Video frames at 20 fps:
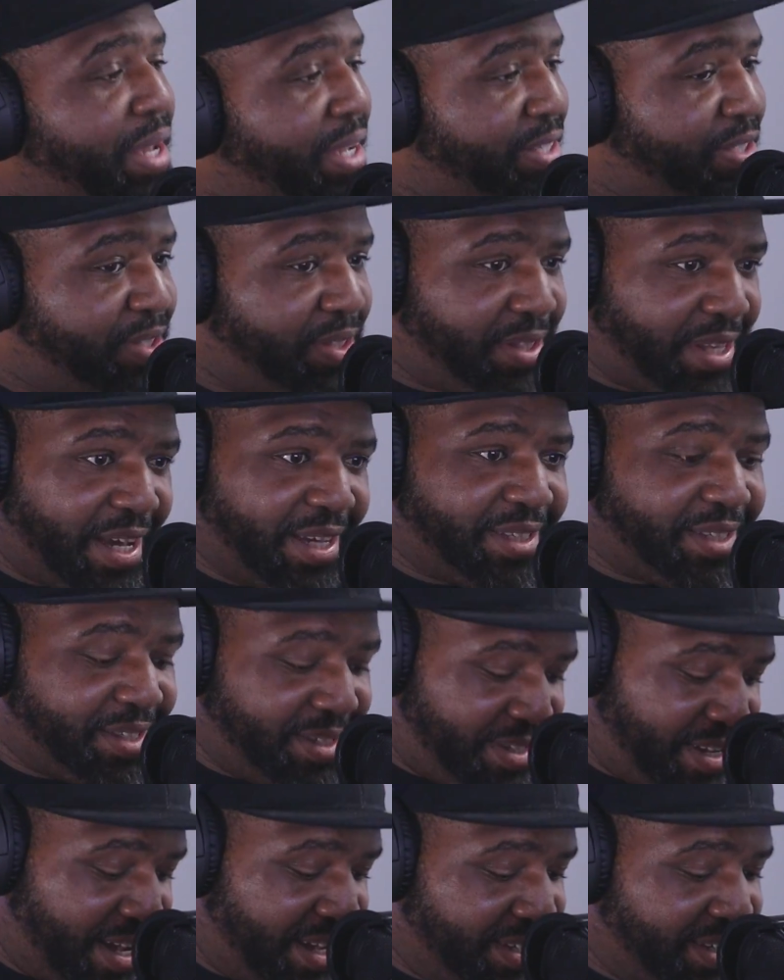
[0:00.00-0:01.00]
that's that's
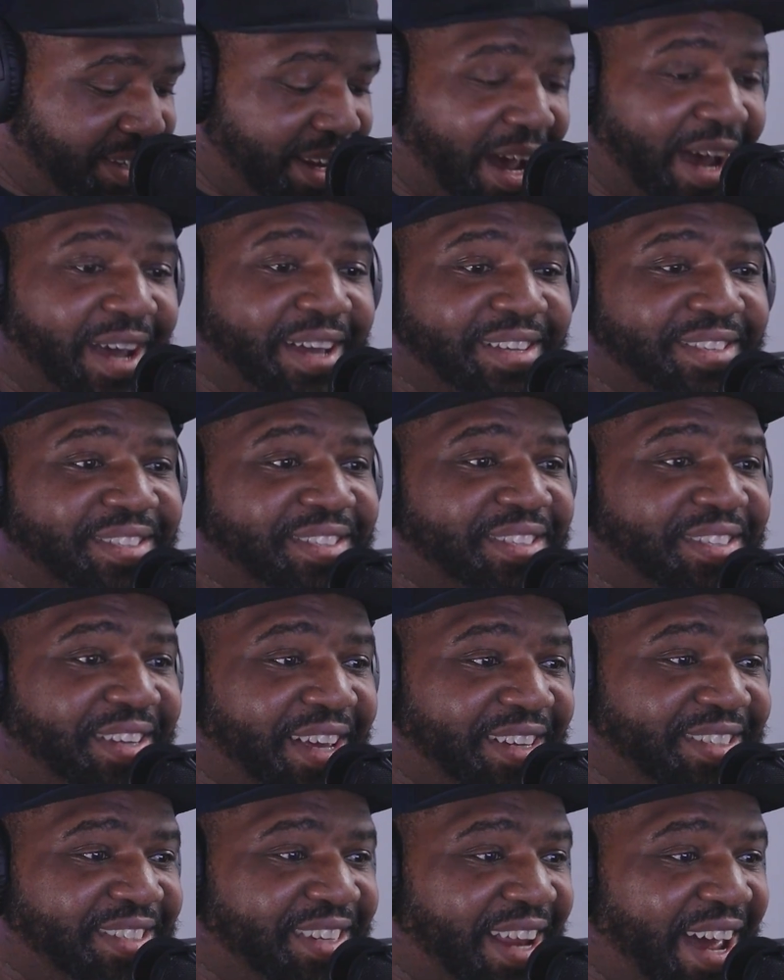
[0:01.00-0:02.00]
that's nice.
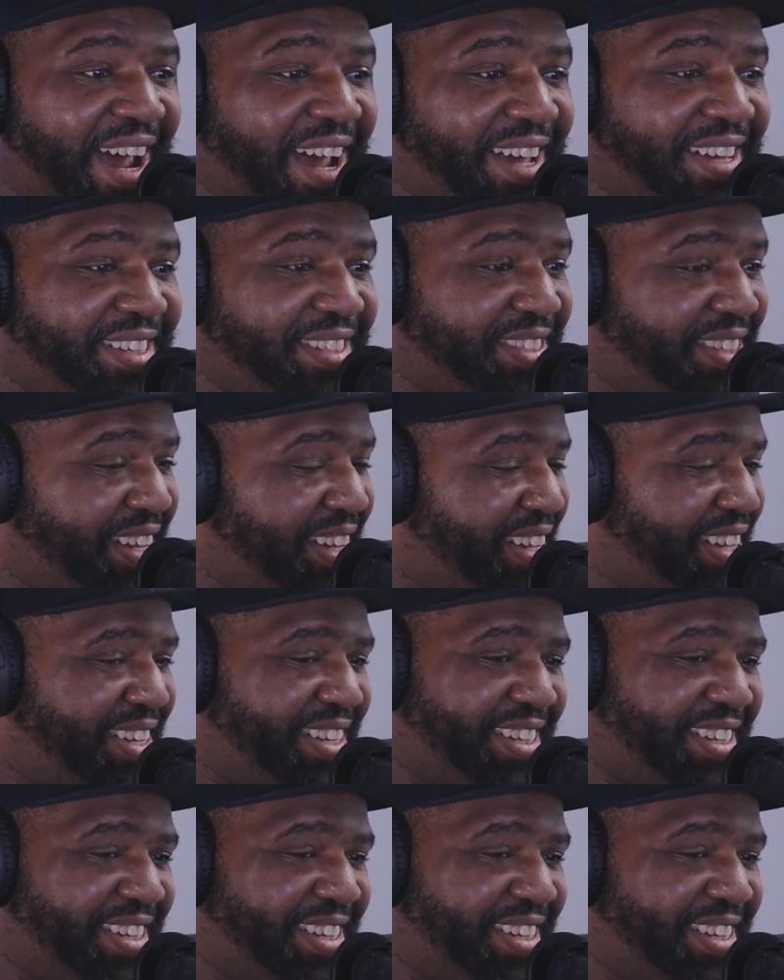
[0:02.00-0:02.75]
That's nice.